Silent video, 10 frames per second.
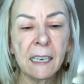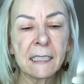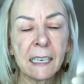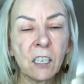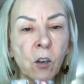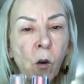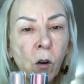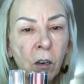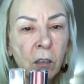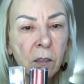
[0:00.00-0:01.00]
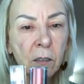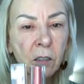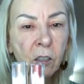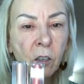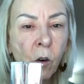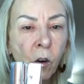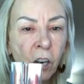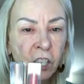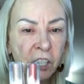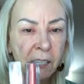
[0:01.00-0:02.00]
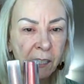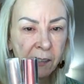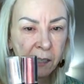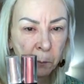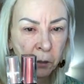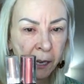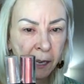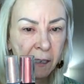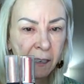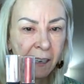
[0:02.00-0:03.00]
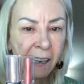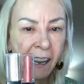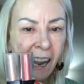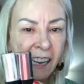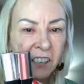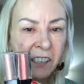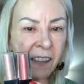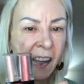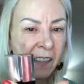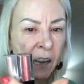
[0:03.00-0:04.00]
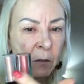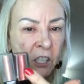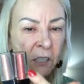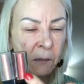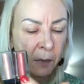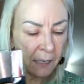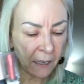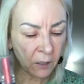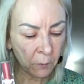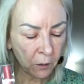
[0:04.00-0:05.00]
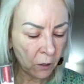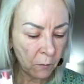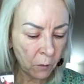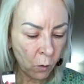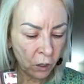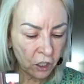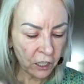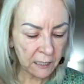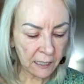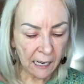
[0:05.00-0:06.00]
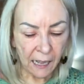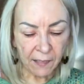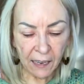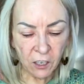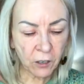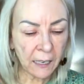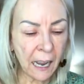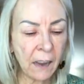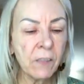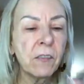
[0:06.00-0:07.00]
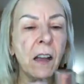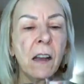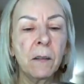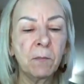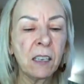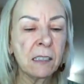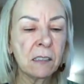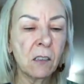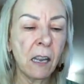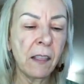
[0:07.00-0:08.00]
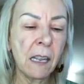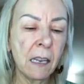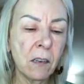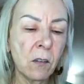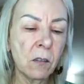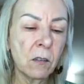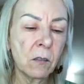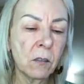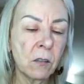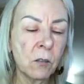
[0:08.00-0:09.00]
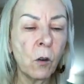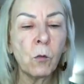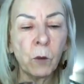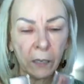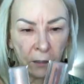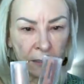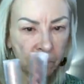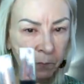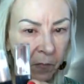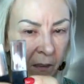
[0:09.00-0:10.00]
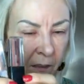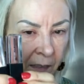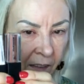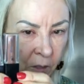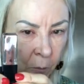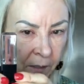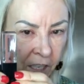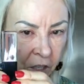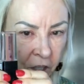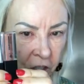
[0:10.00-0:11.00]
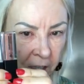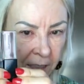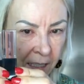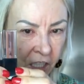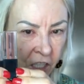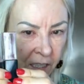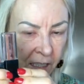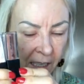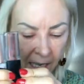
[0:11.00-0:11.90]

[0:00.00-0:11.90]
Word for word: It's like a coral, gorgeous in the spring. And look at that, that would just be another gorgeous. Then you can have, um, this is, I think, oh, willed, another one that you can transition.